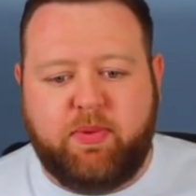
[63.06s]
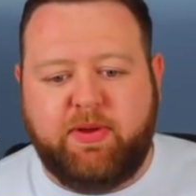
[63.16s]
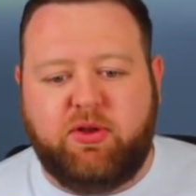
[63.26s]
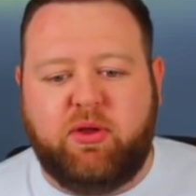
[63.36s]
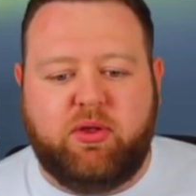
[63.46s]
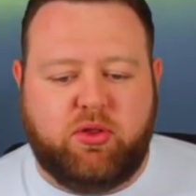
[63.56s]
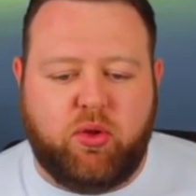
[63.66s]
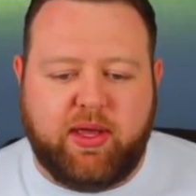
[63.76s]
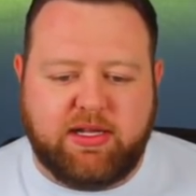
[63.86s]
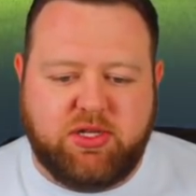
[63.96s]
but we do,
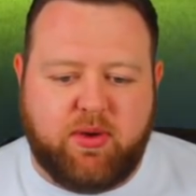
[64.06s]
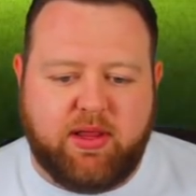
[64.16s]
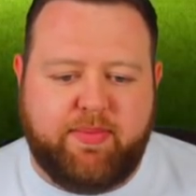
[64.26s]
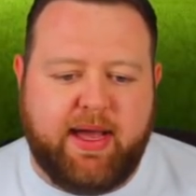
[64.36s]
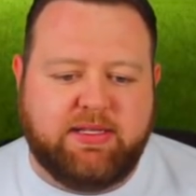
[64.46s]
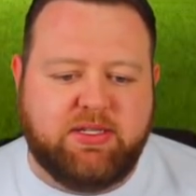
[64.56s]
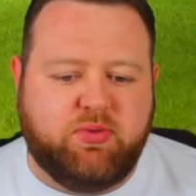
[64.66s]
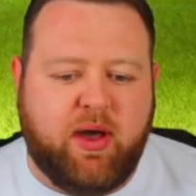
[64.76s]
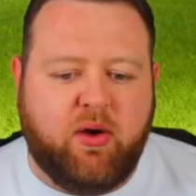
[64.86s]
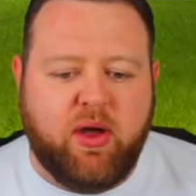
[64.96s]
do get two other packs
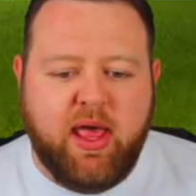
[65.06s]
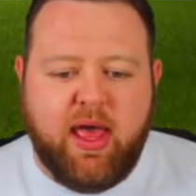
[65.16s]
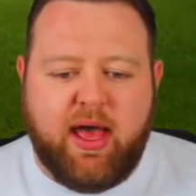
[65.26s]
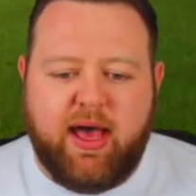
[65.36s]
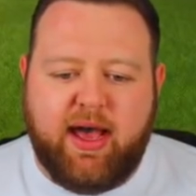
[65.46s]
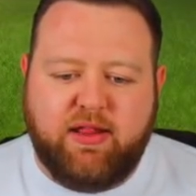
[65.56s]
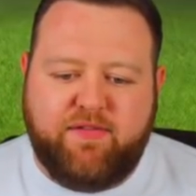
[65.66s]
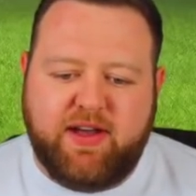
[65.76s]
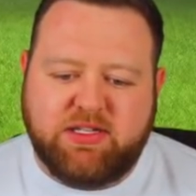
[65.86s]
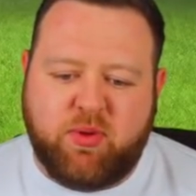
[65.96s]
as well. Uh, and the
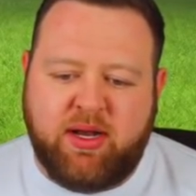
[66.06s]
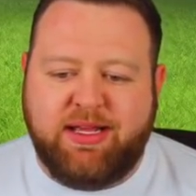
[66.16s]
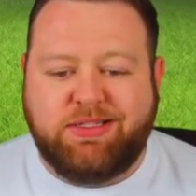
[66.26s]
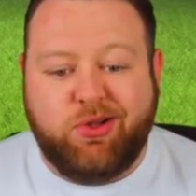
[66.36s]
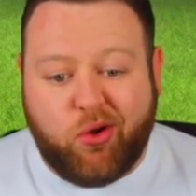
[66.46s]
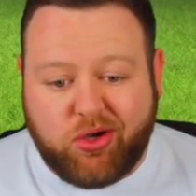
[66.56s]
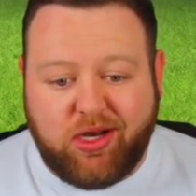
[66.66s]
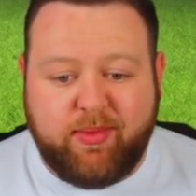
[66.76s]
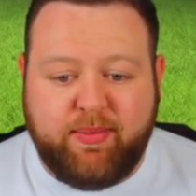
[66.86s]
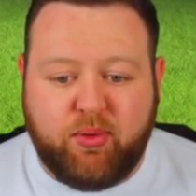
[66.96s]
first one is not
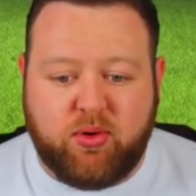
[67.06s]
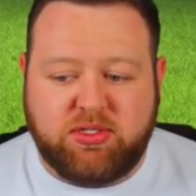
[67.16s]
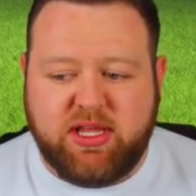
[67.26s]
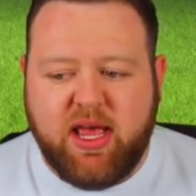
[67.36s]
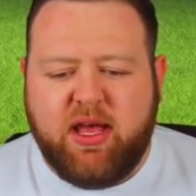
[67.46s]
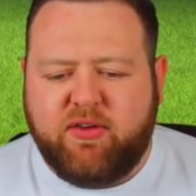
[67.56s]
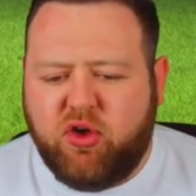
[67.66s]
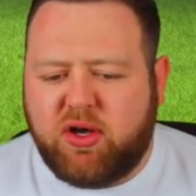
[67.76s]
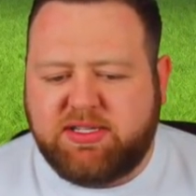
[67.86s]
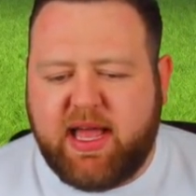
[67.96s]
going to be boards.
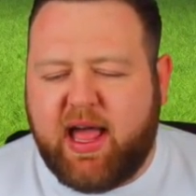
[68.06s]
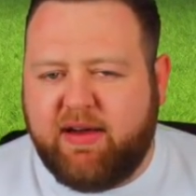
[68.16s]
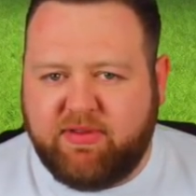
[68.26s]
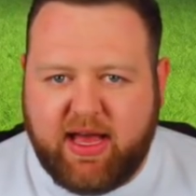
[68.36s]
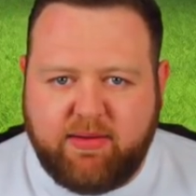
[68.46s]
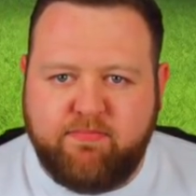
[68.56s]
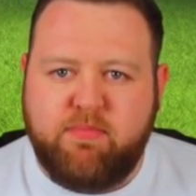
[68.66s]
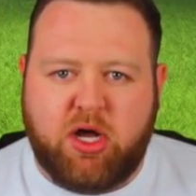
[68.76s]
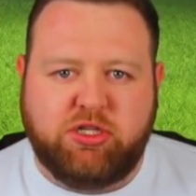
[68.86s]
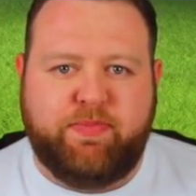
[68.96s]
Gotta say, I haven't had
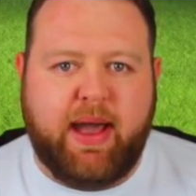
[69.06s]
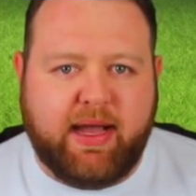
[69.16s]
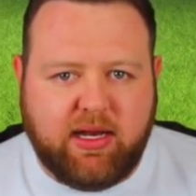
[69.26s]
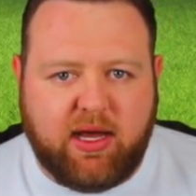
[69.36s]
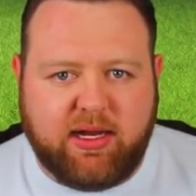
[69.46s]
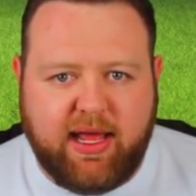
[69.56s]
much pack luck